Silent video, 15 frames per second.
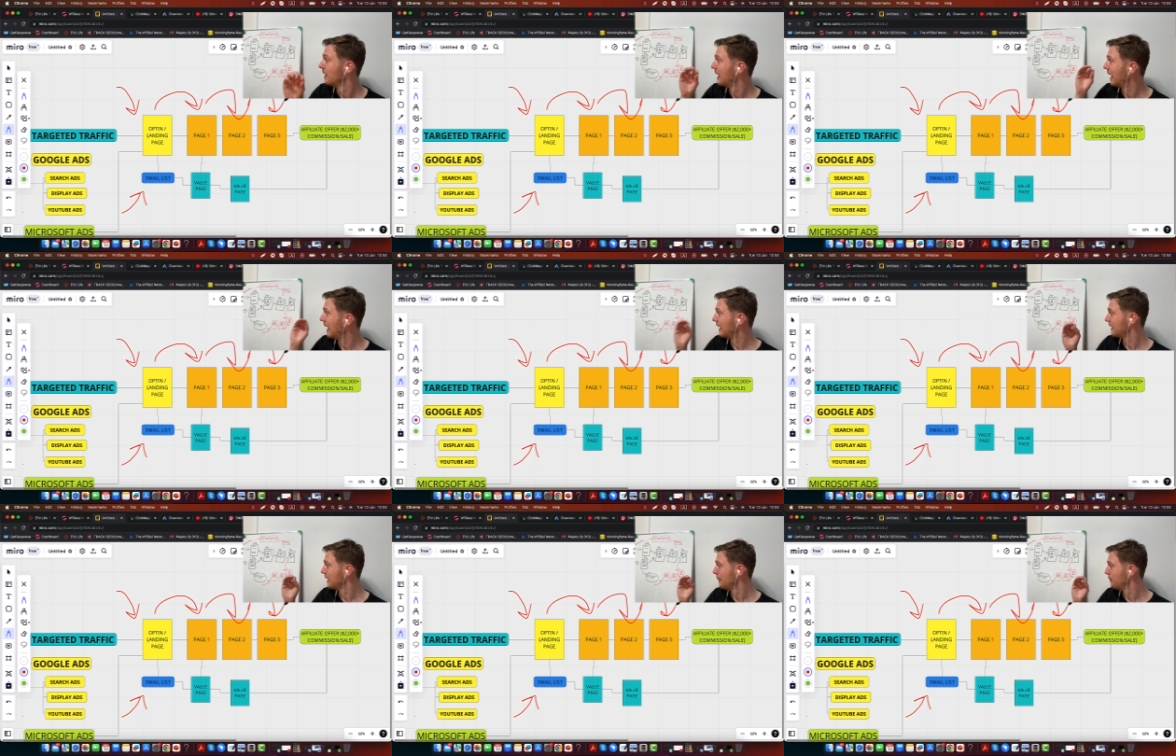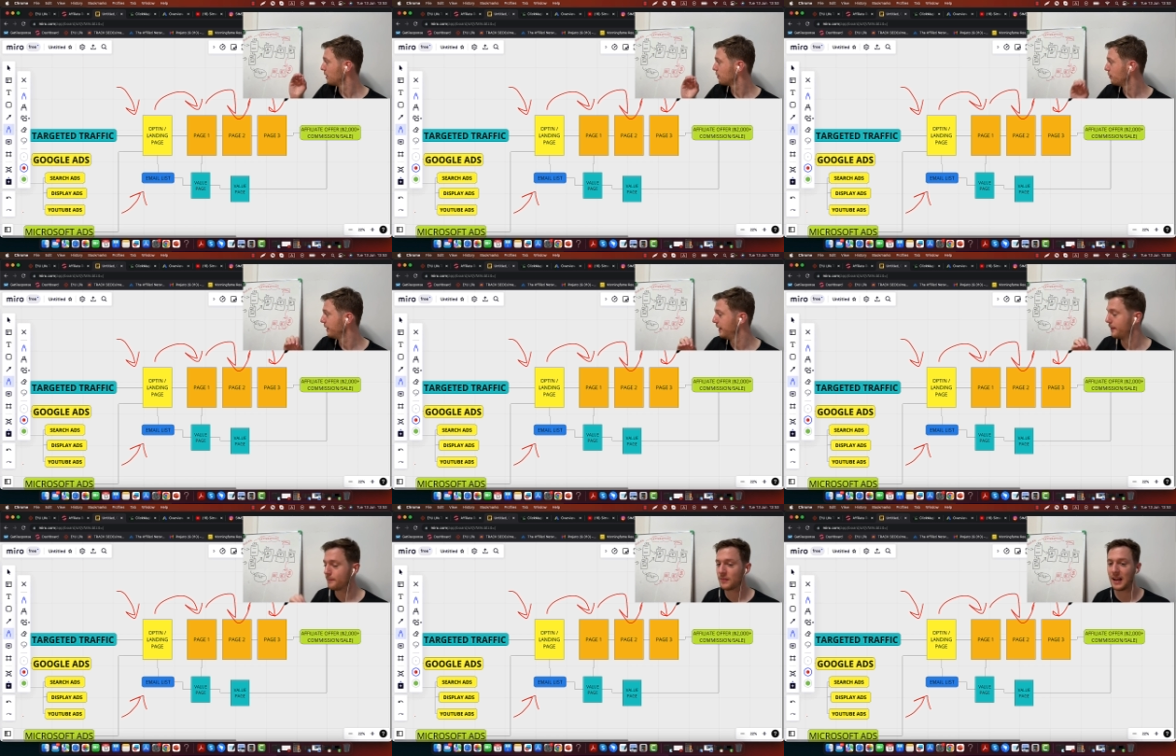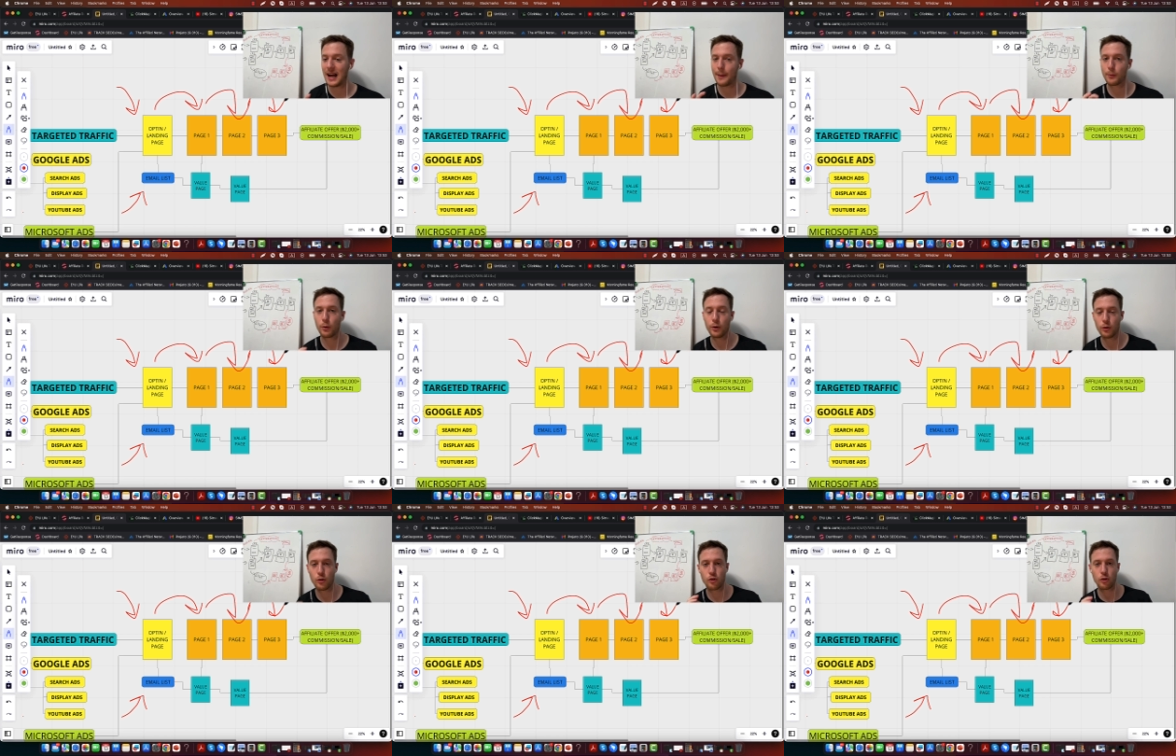And number three, I'm going
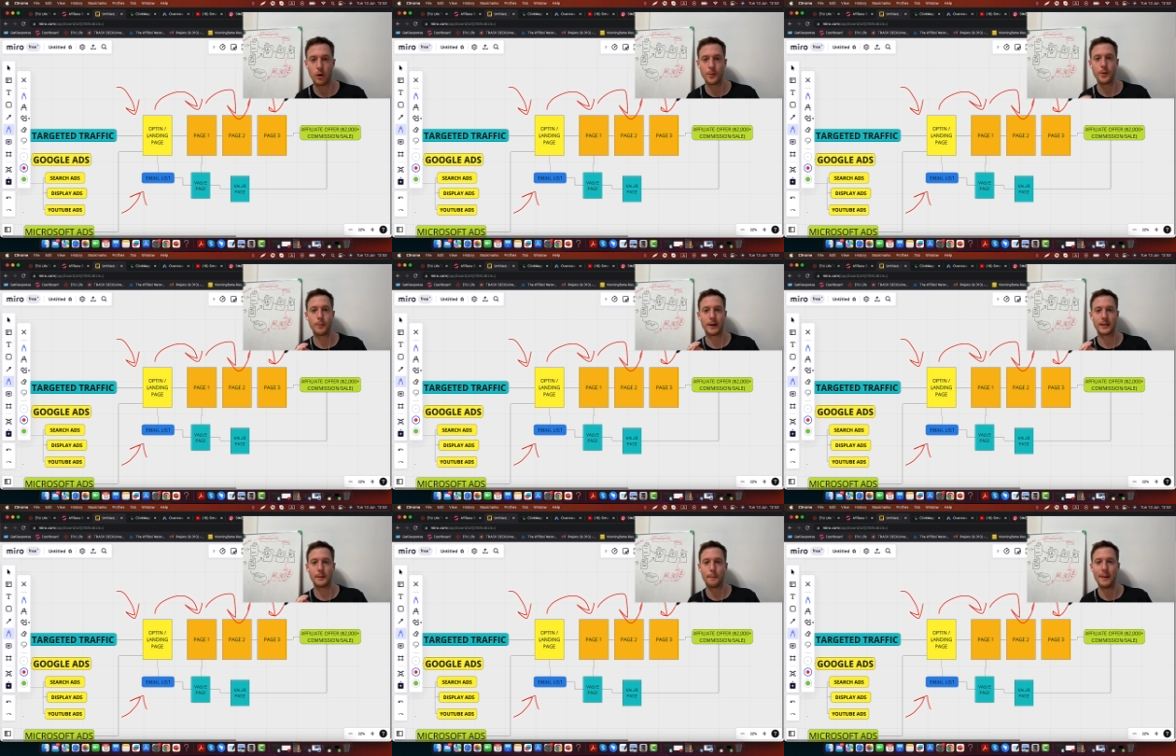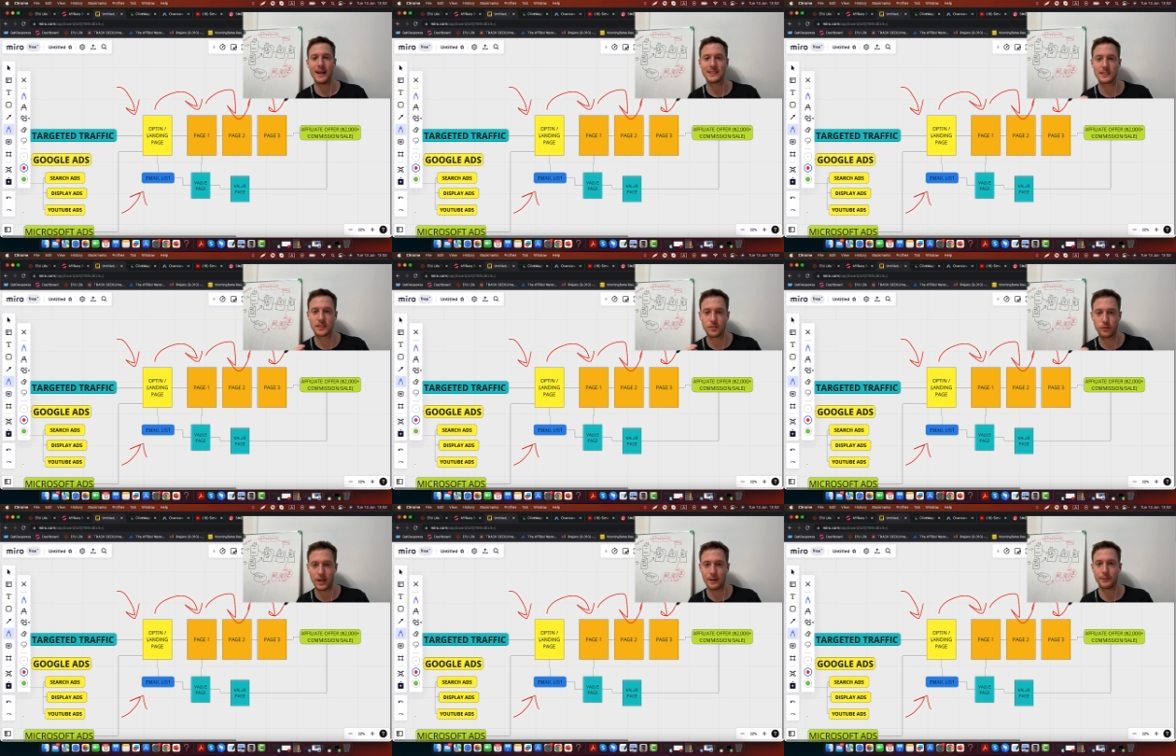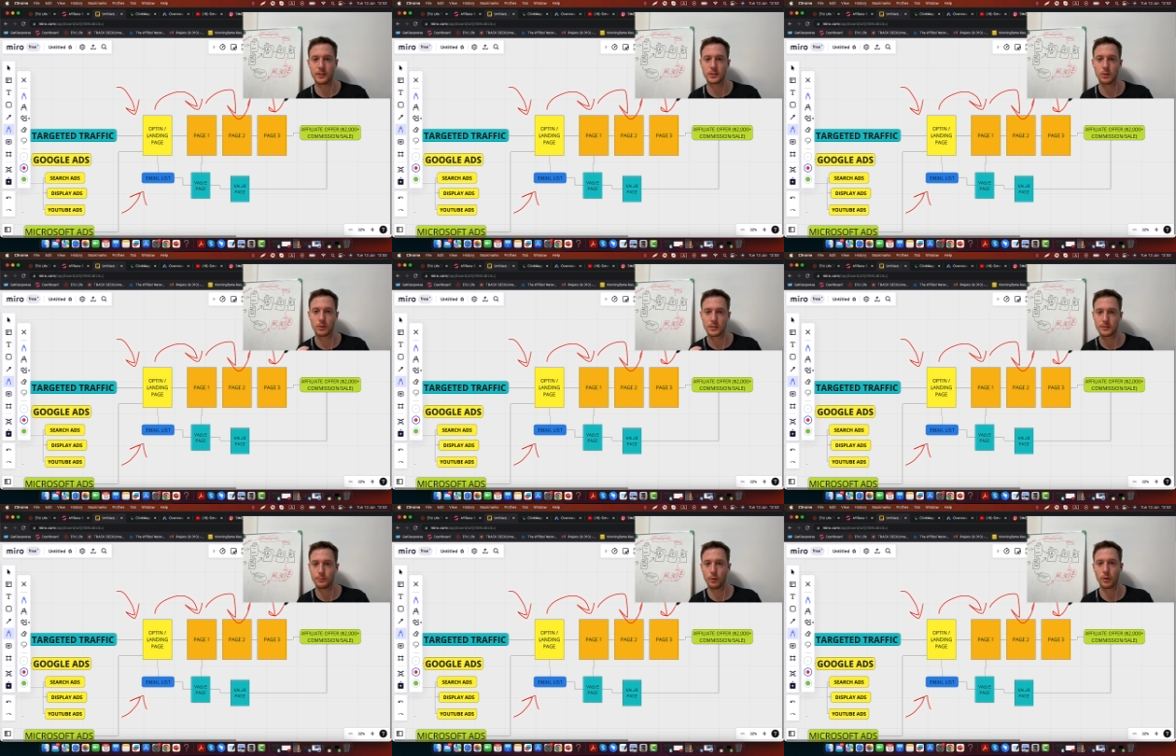to show you my the best traffic
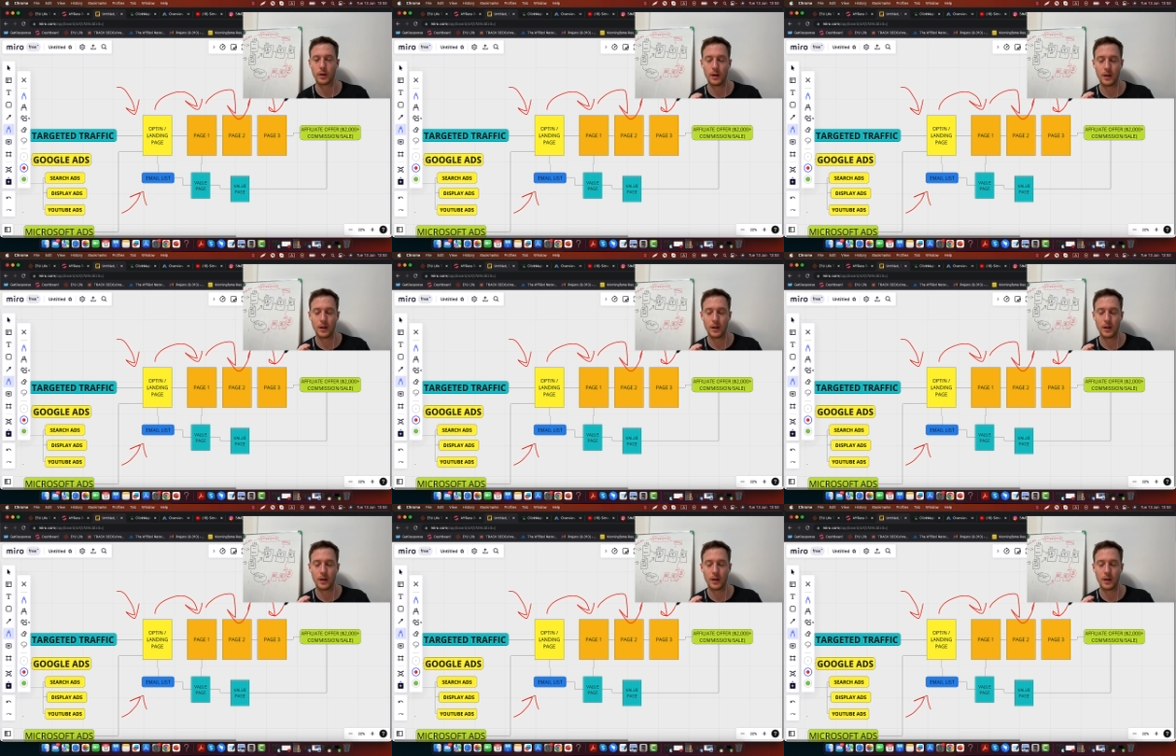source for